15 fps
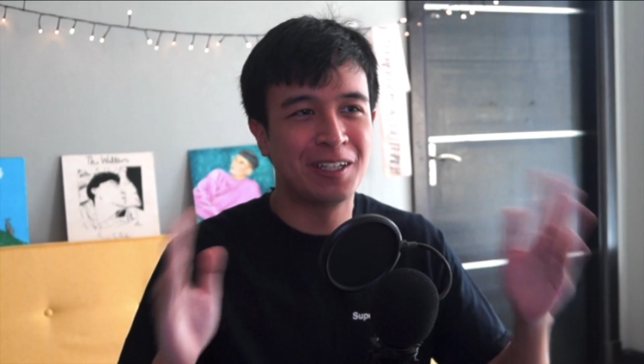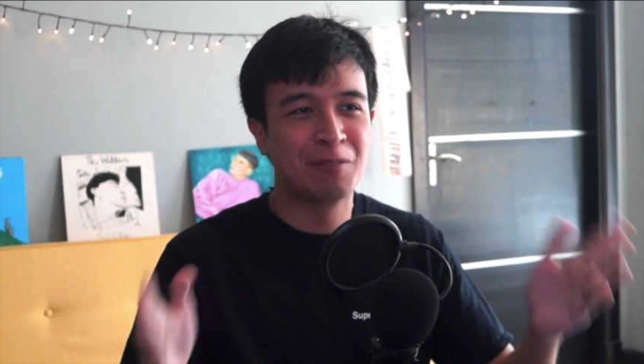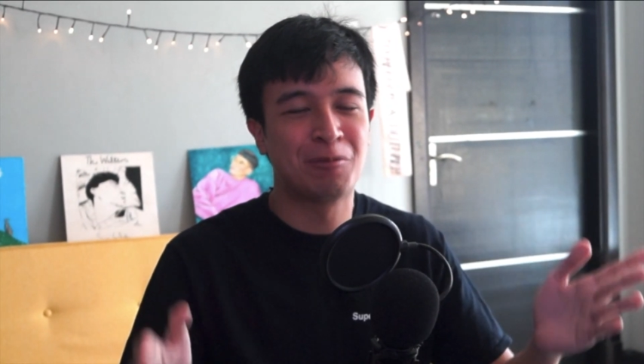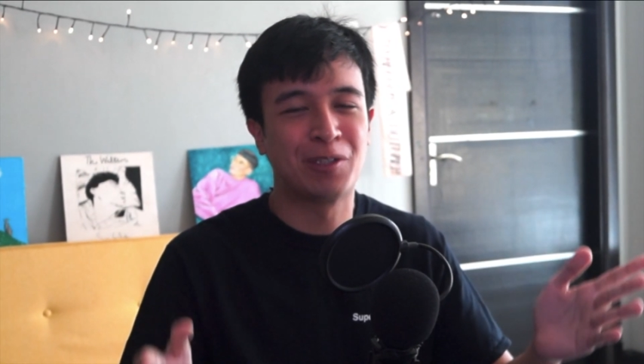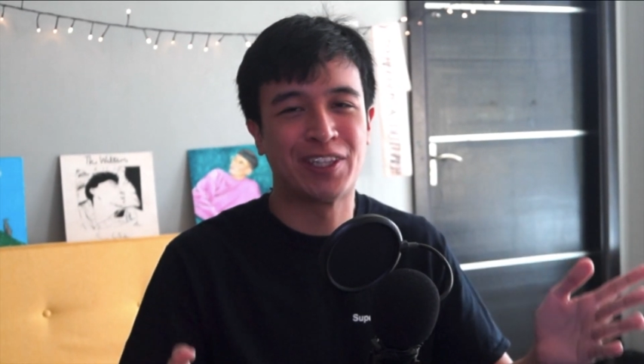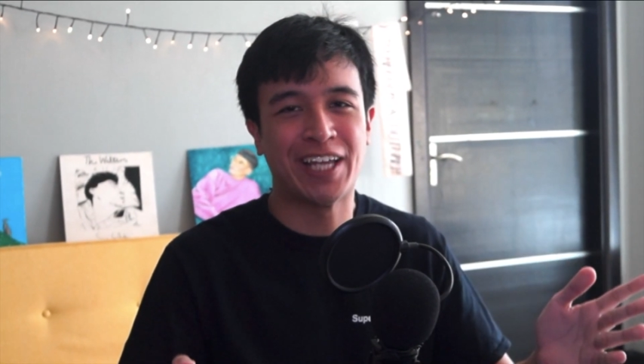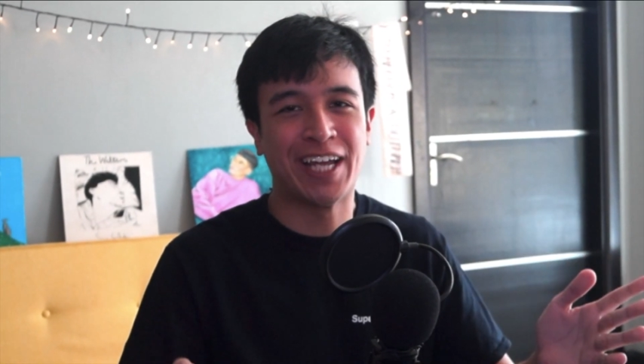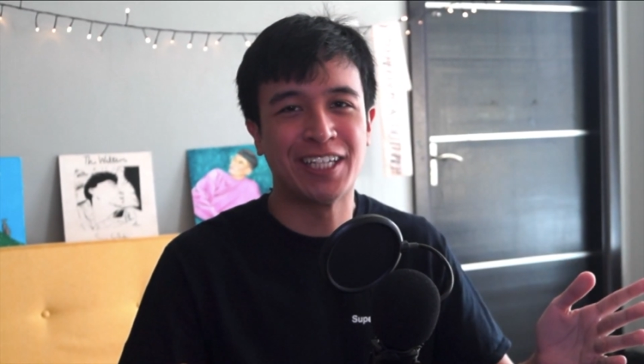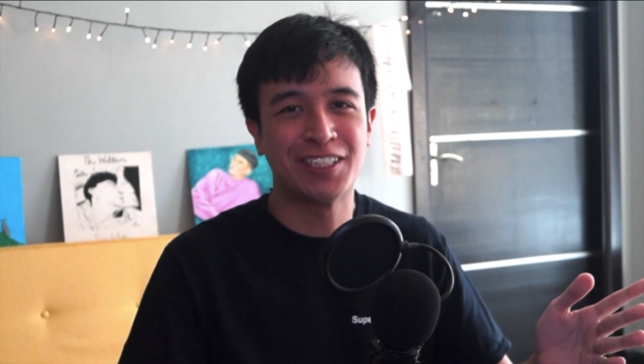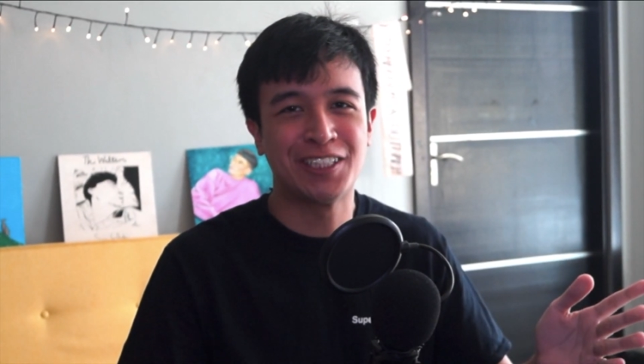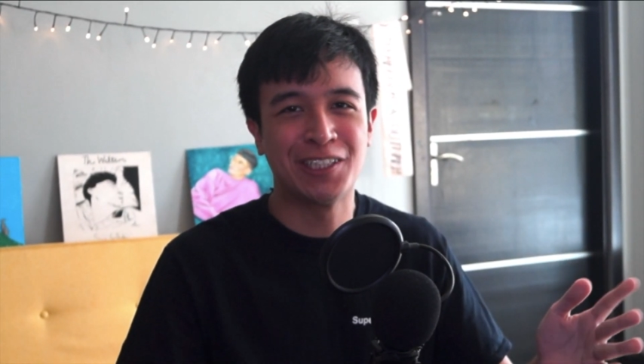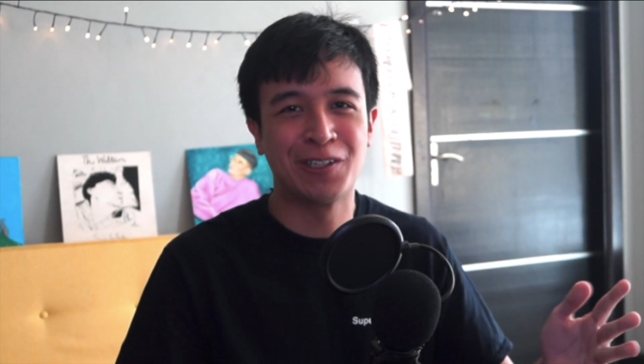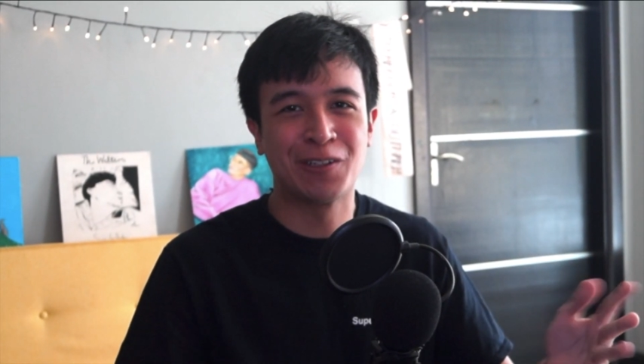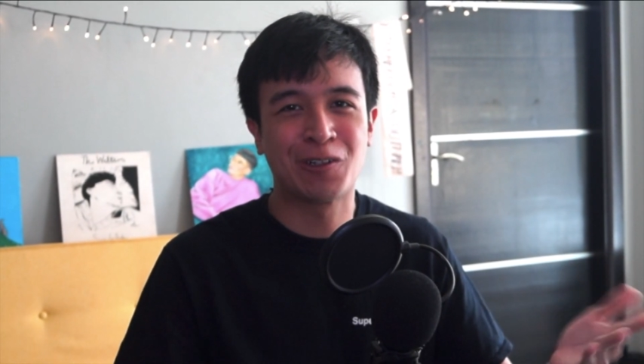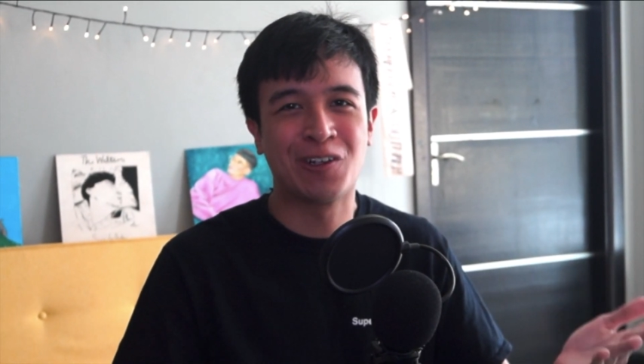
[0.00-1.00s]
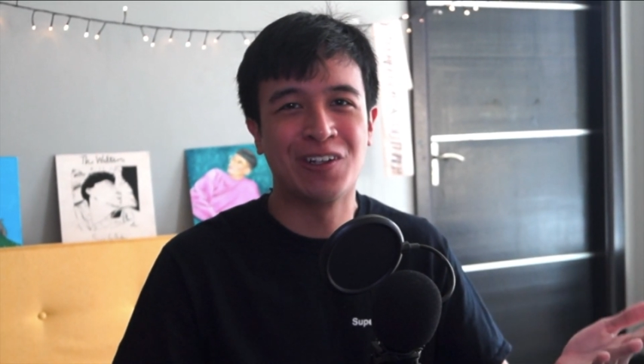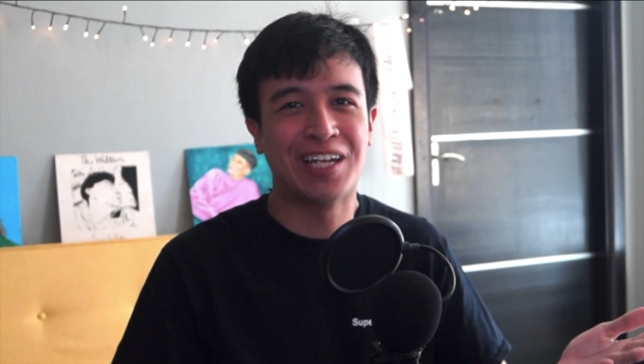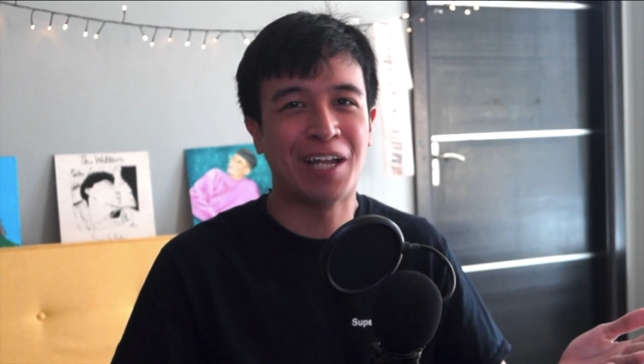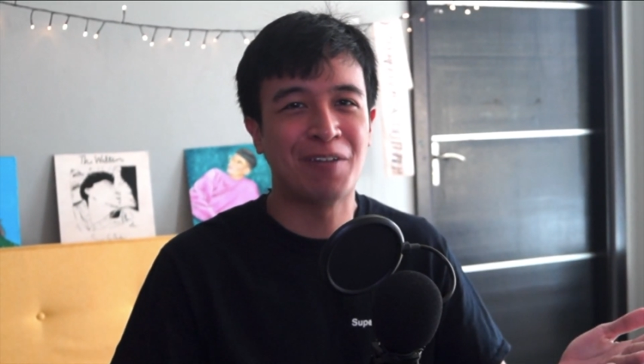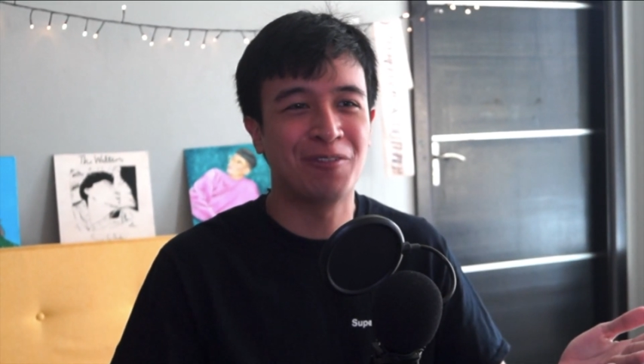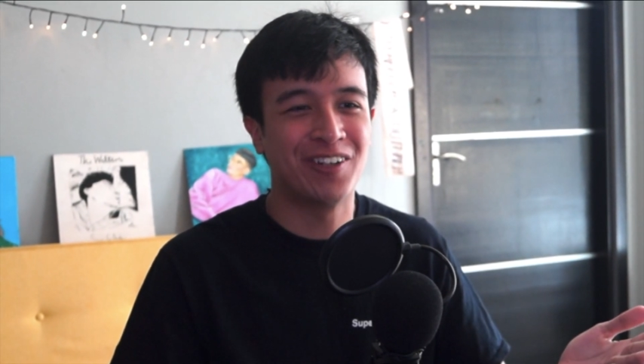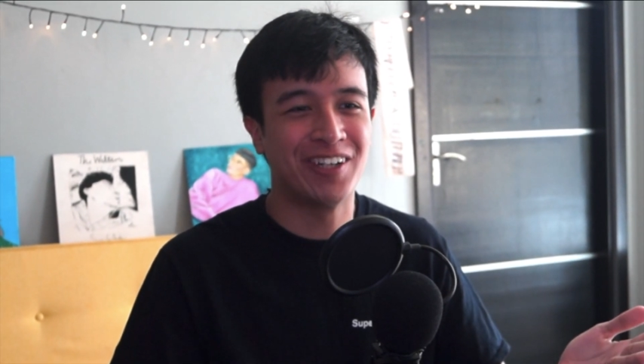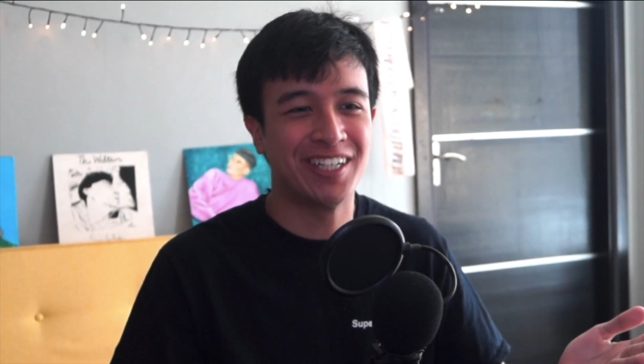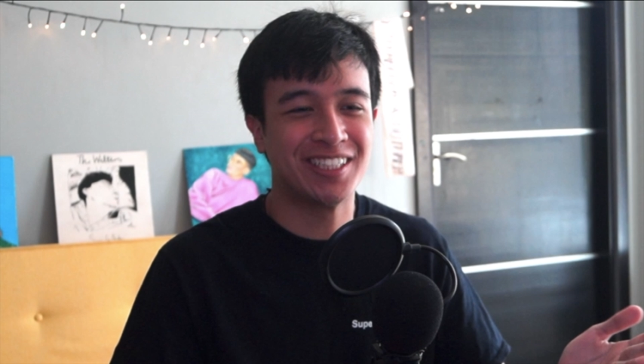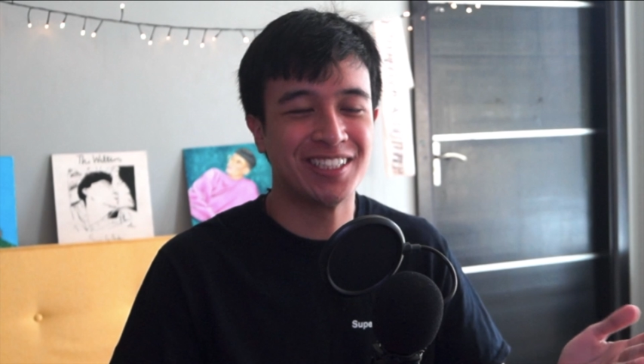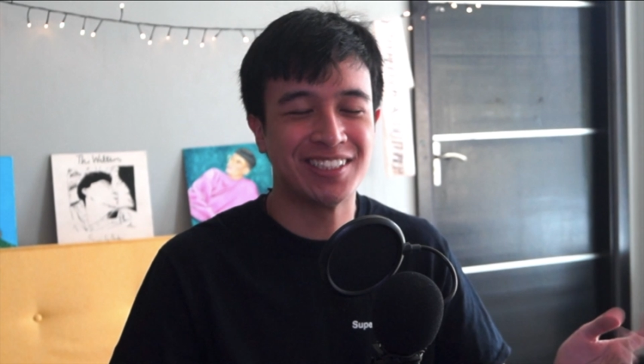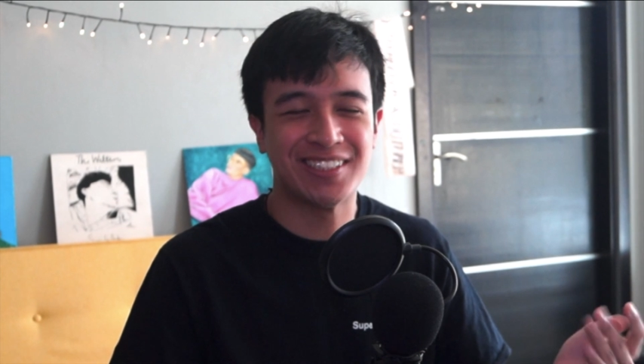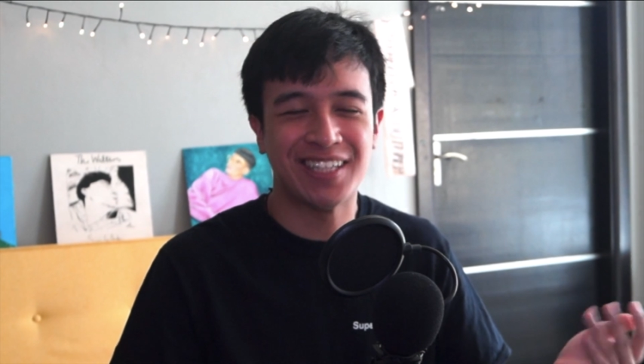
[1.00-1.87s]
potential collaborations.